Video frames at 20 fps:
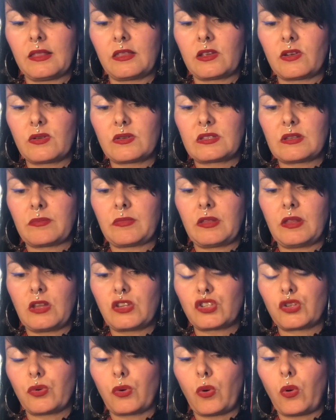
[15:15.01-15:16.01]
There was something
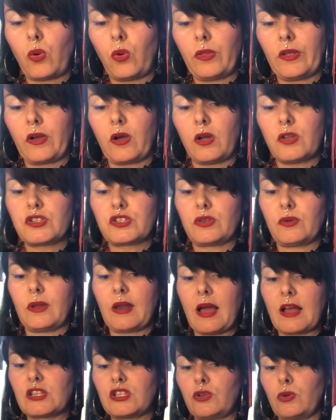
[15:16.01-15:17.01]
that you were holding on to, and
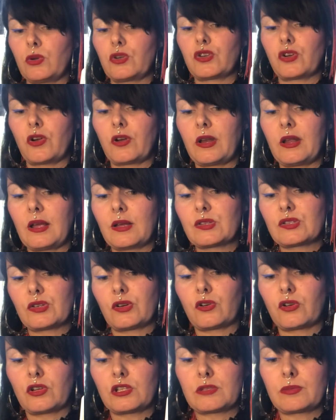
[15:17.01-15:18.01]
as you were turning in
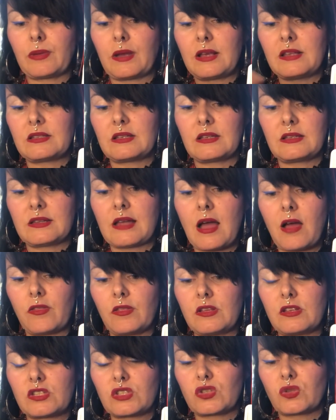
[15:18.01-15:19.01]
circles, placing down
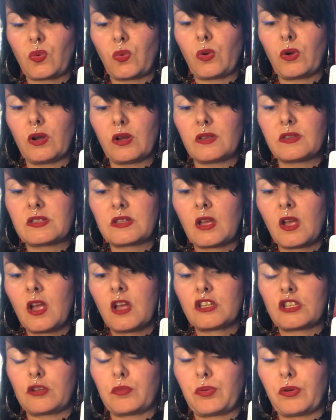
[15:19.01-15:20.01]
these swords
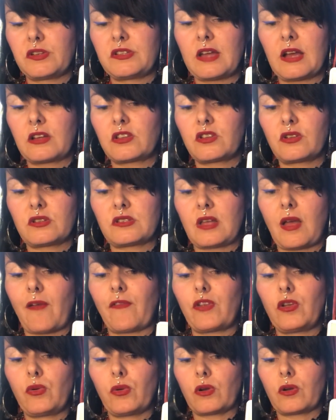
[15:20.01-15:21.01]
to protect yourself,
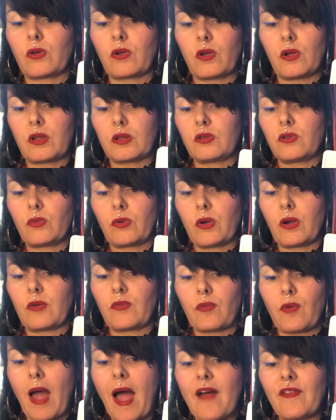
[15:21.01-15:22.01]
you were
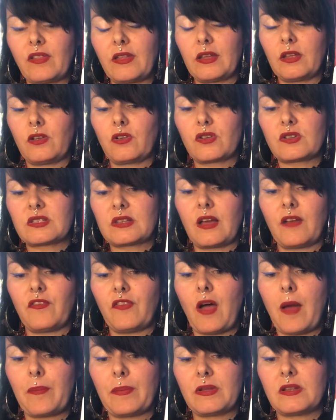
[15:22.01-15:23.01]
raveling yourself
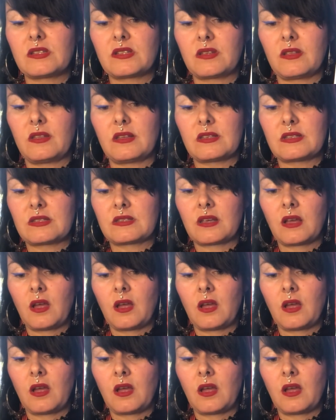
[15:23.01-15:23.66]
up into this